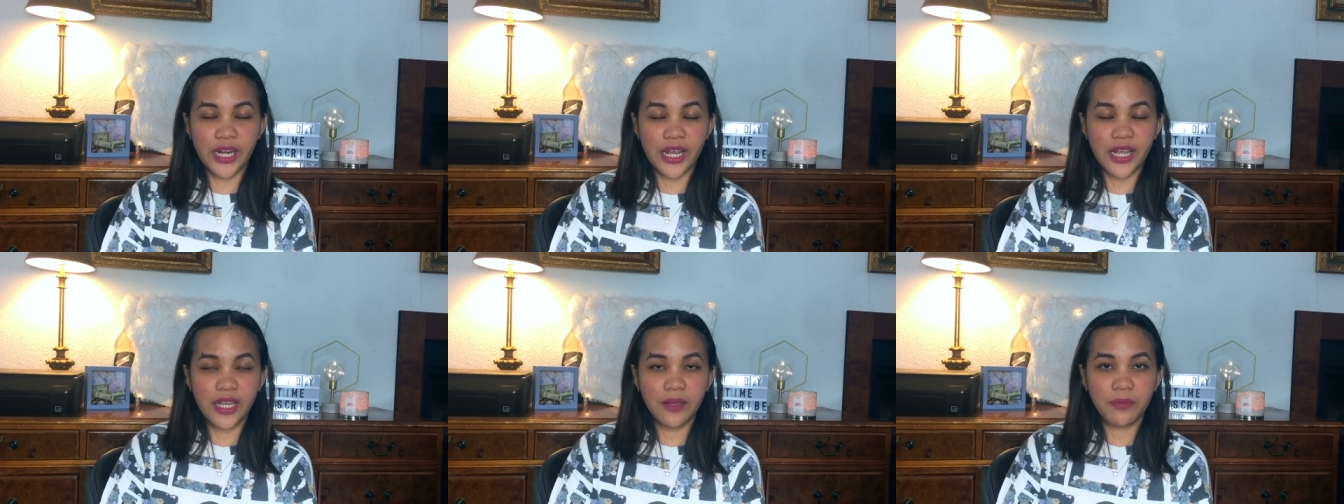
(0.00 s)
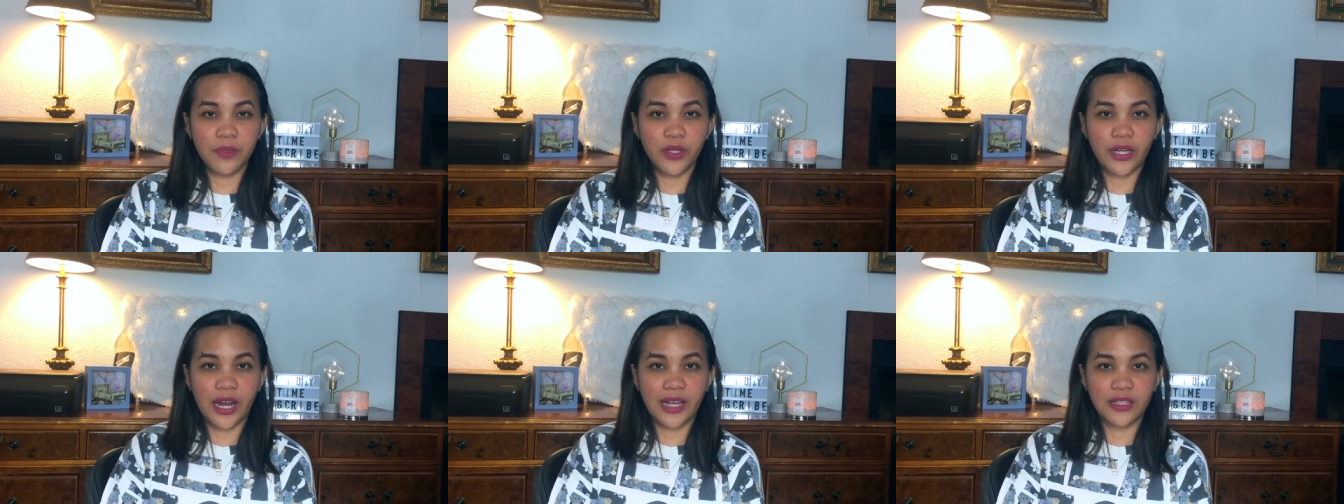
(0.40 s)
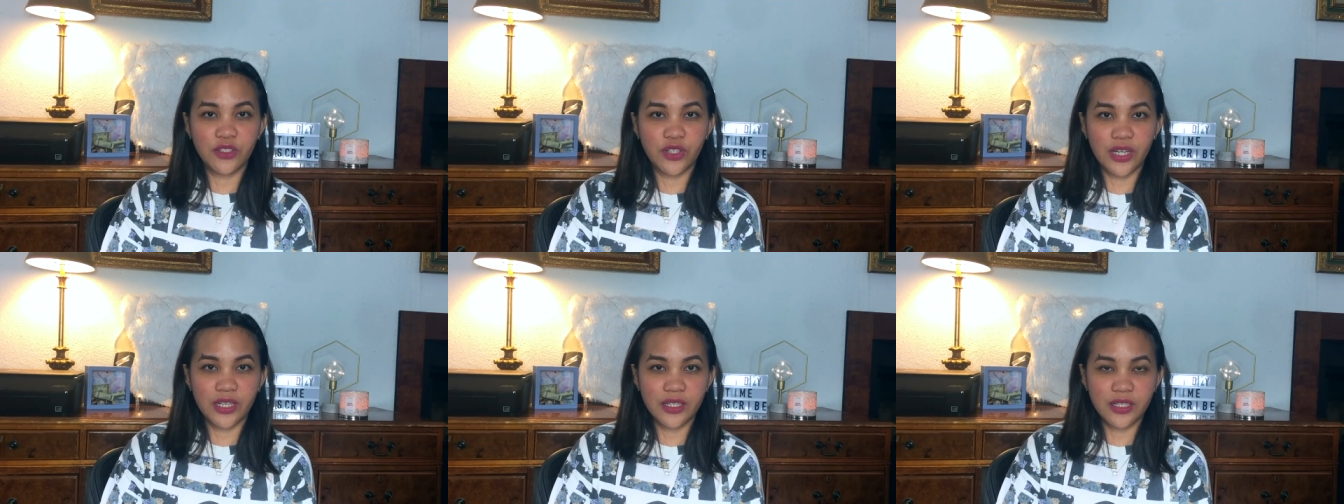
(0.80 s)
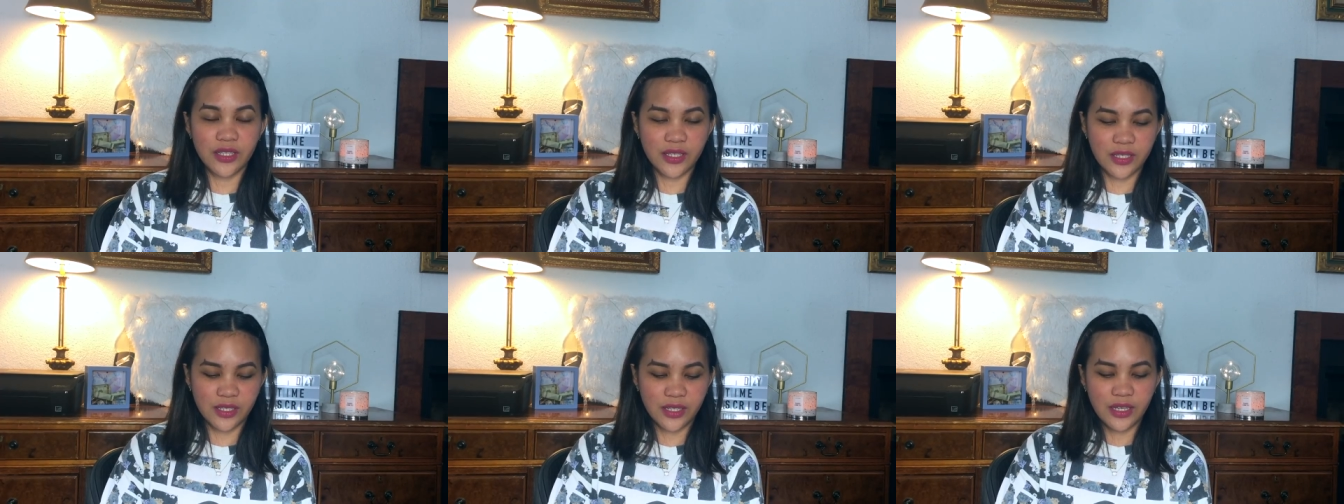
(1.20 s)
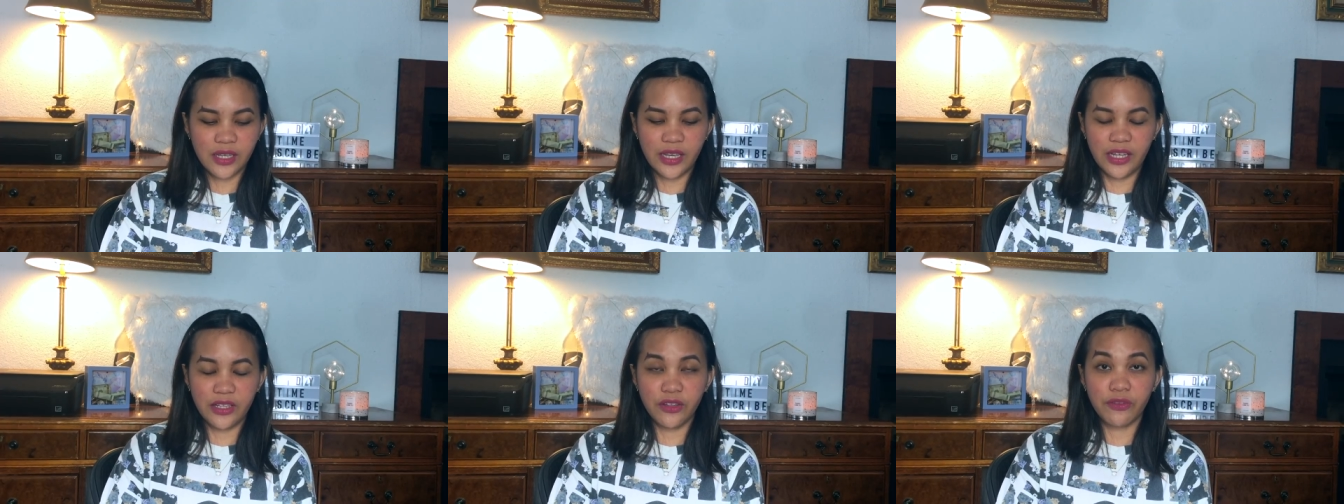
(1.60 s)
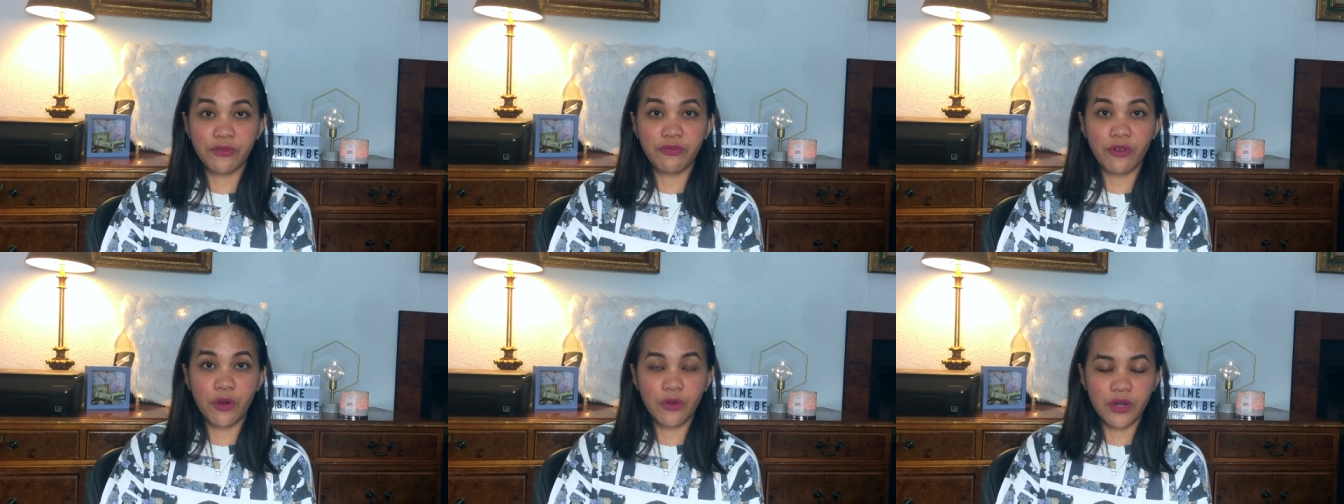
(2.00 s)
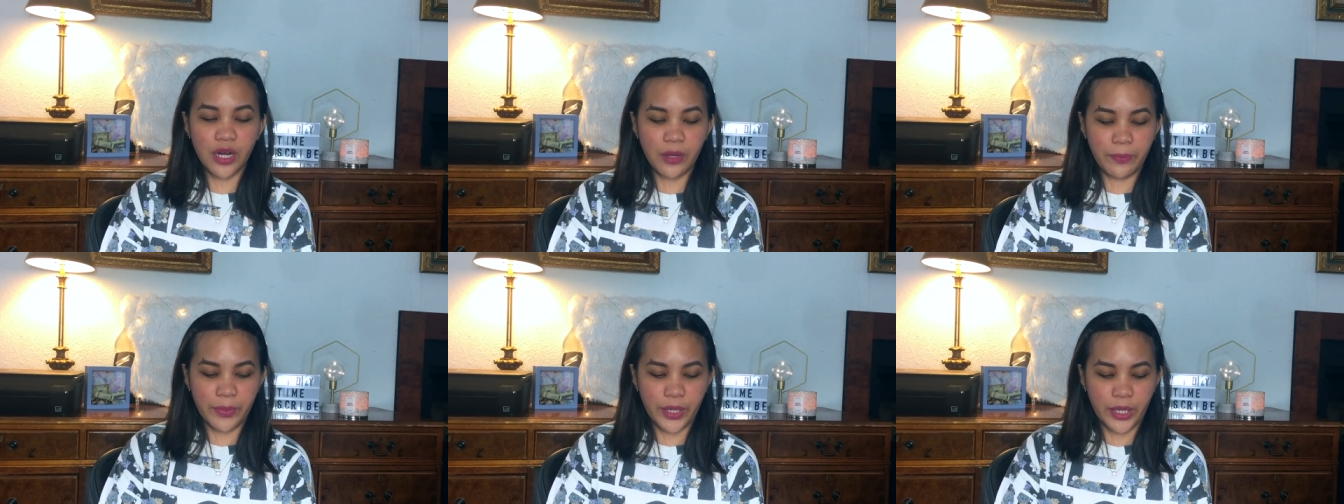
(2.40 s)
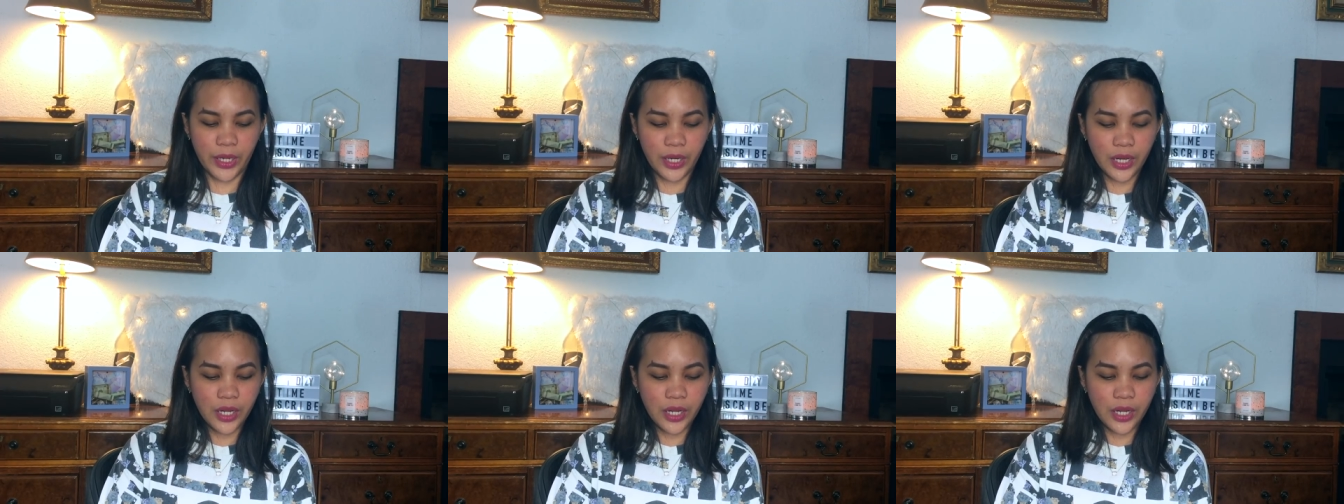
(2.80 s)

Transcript: name, your address, and your phone number.